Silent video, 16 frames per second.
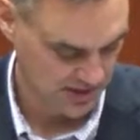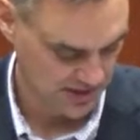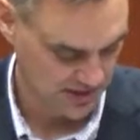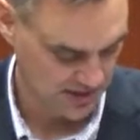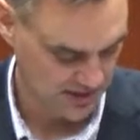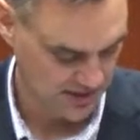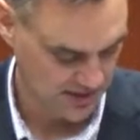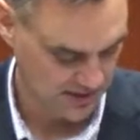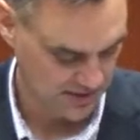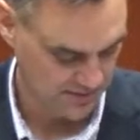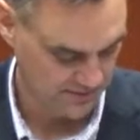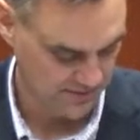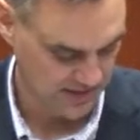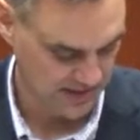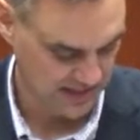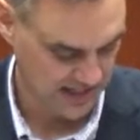
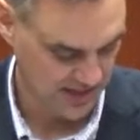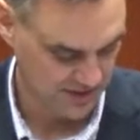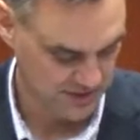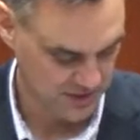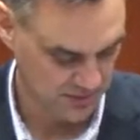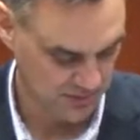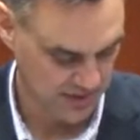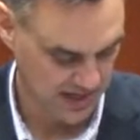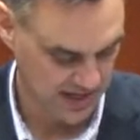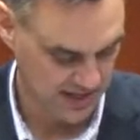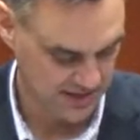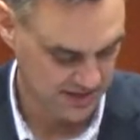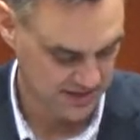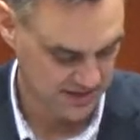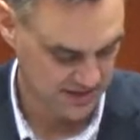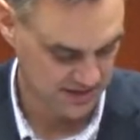that council
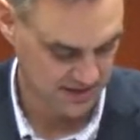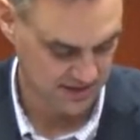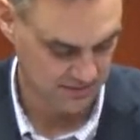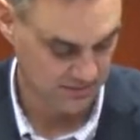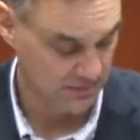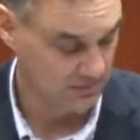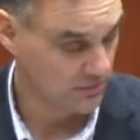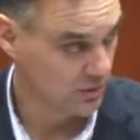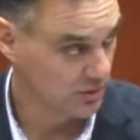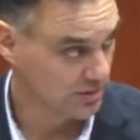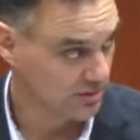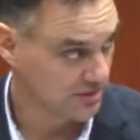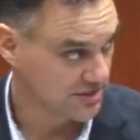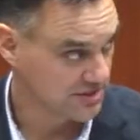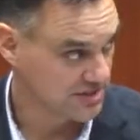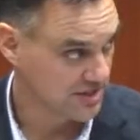passed earlier
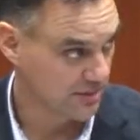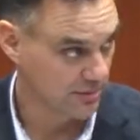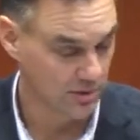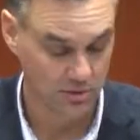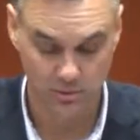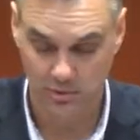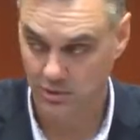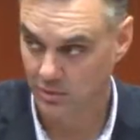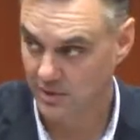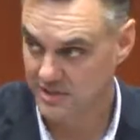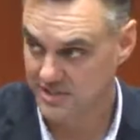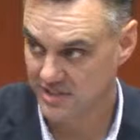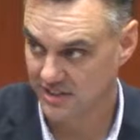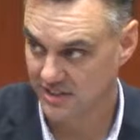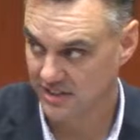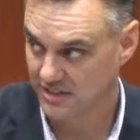this summer
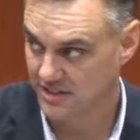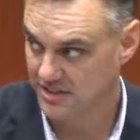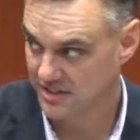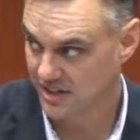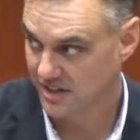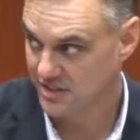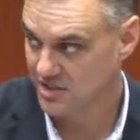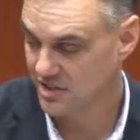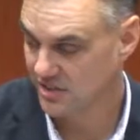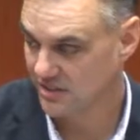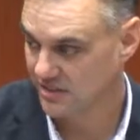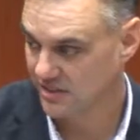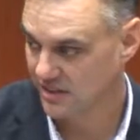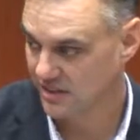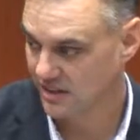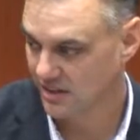requesting a
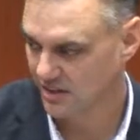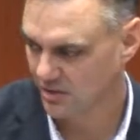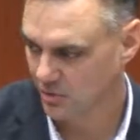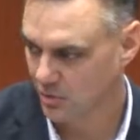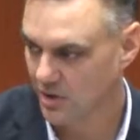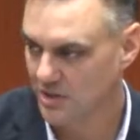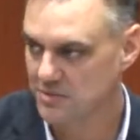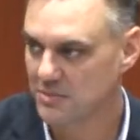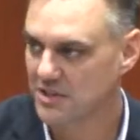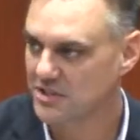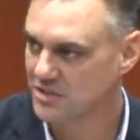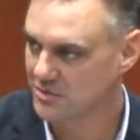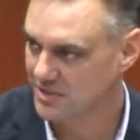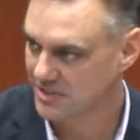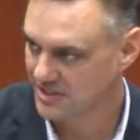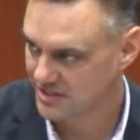discussion,
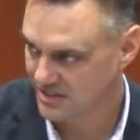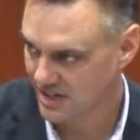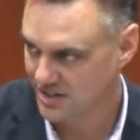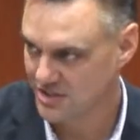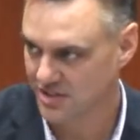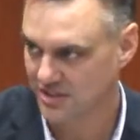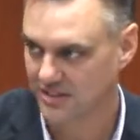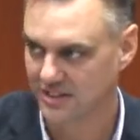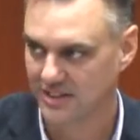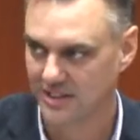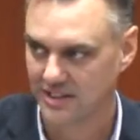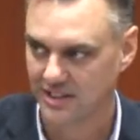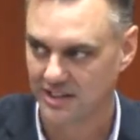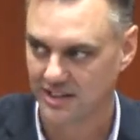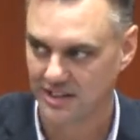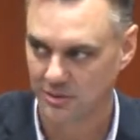cross-ministry discussion,
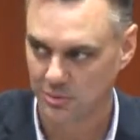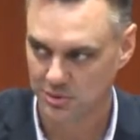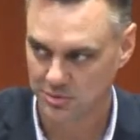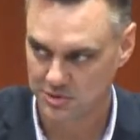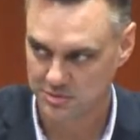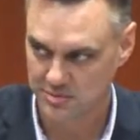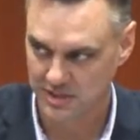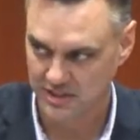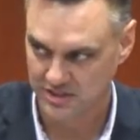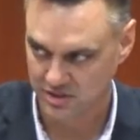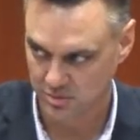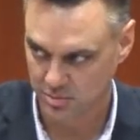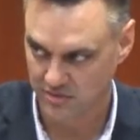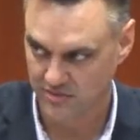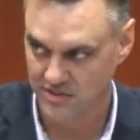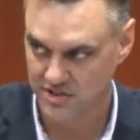with respect to
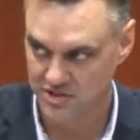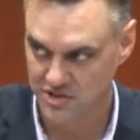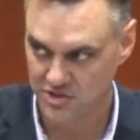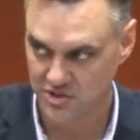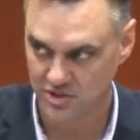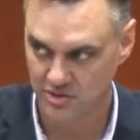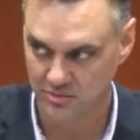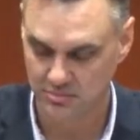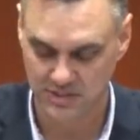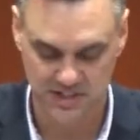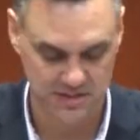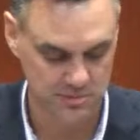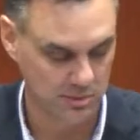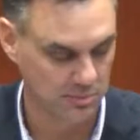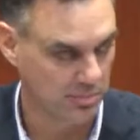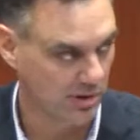provincial
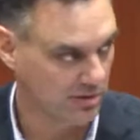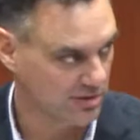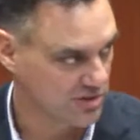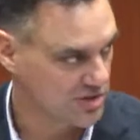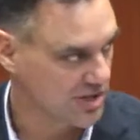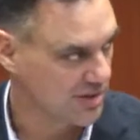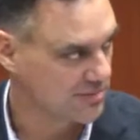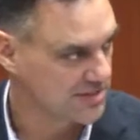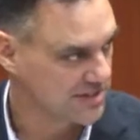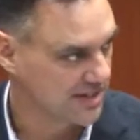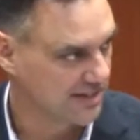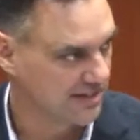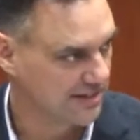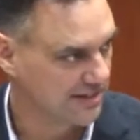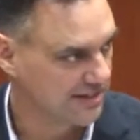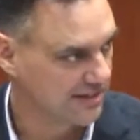municipal partnerships.
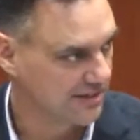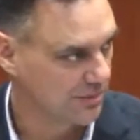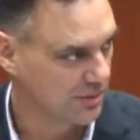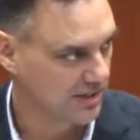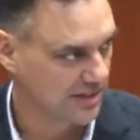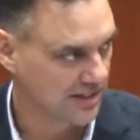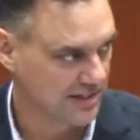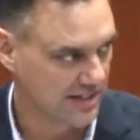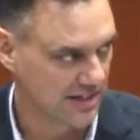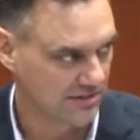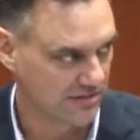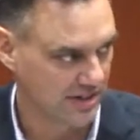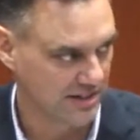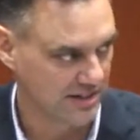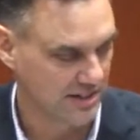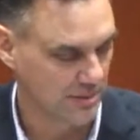And we had
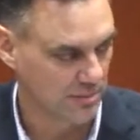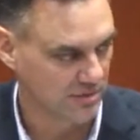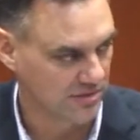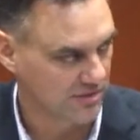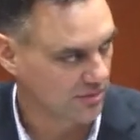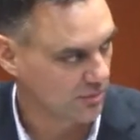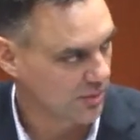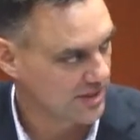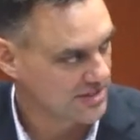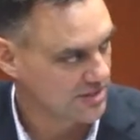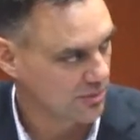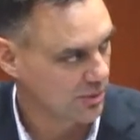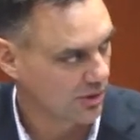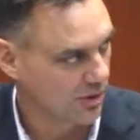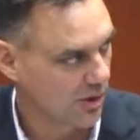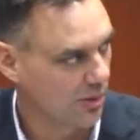identified a number of different ways that
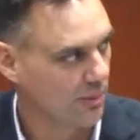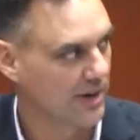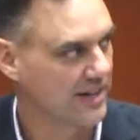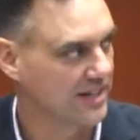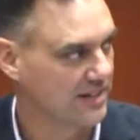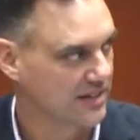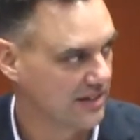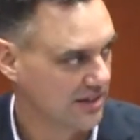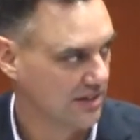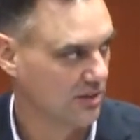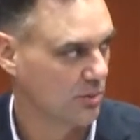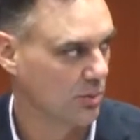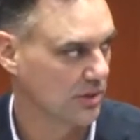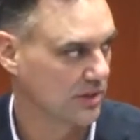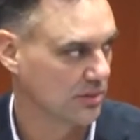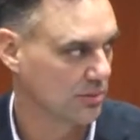we were already
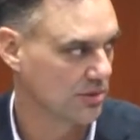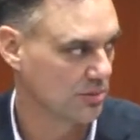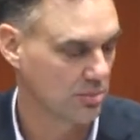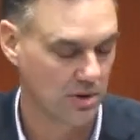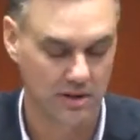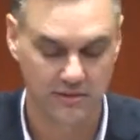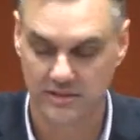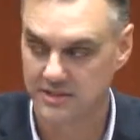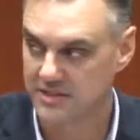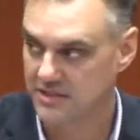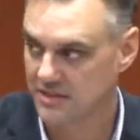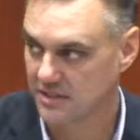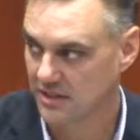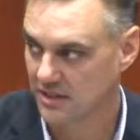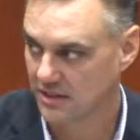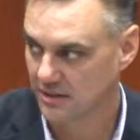working with the province
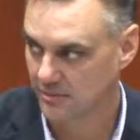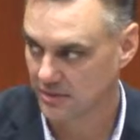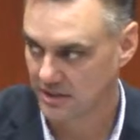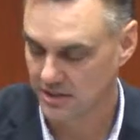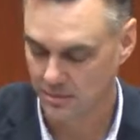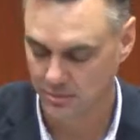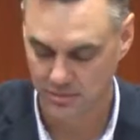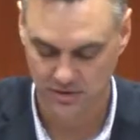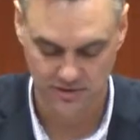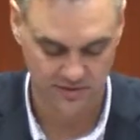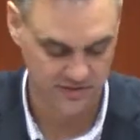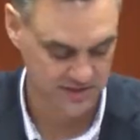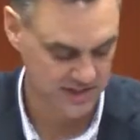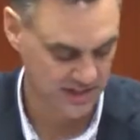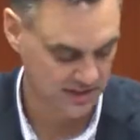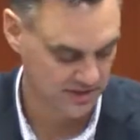in a number of
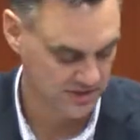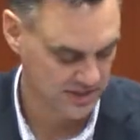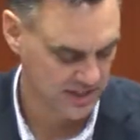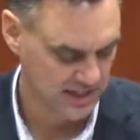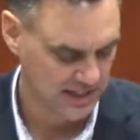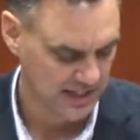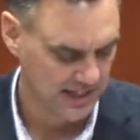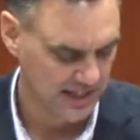different sectors.